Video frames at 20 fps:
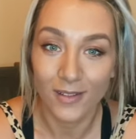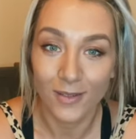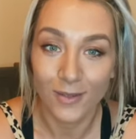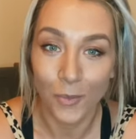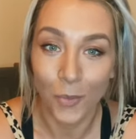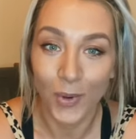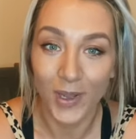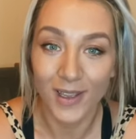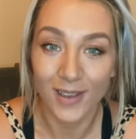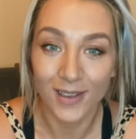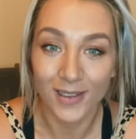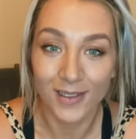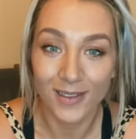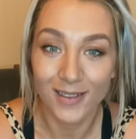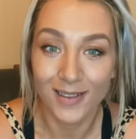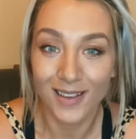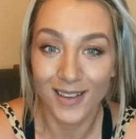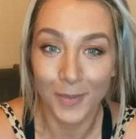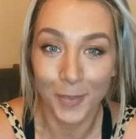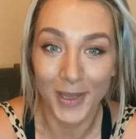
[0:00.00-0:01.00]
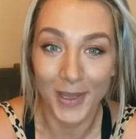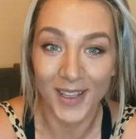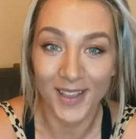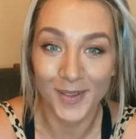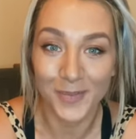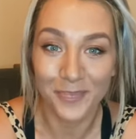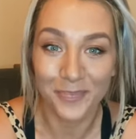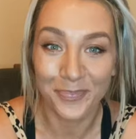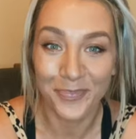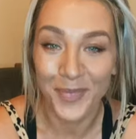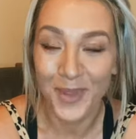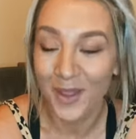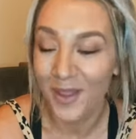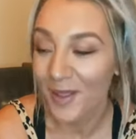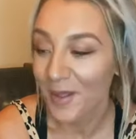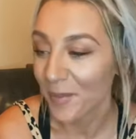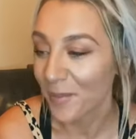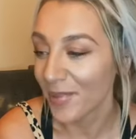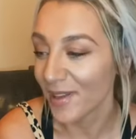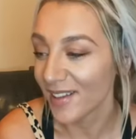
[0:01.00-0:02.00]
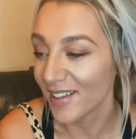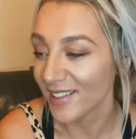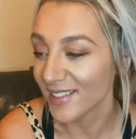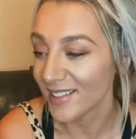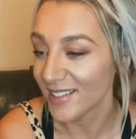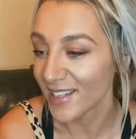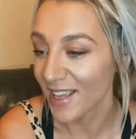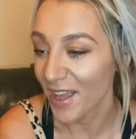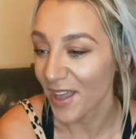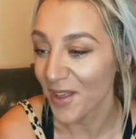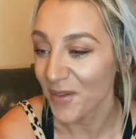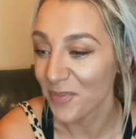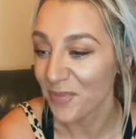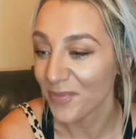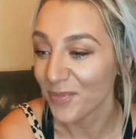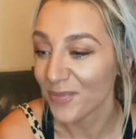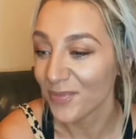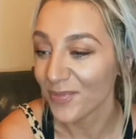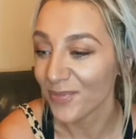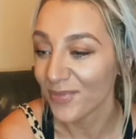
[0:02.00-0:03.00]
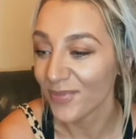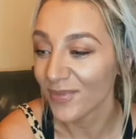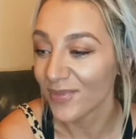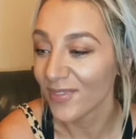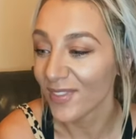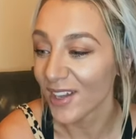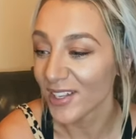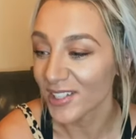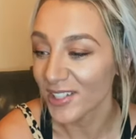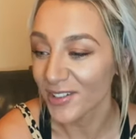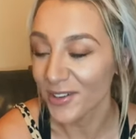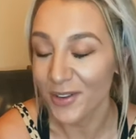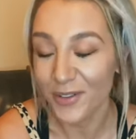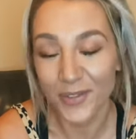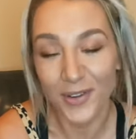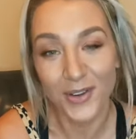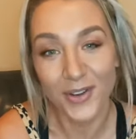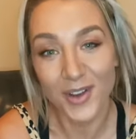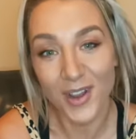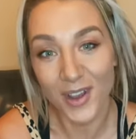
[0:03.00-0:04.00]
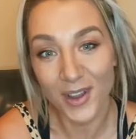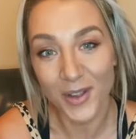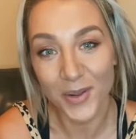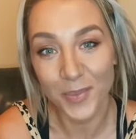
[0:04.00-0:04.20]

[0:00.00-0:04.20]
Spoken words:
weeing a bit. But I don't know if you know,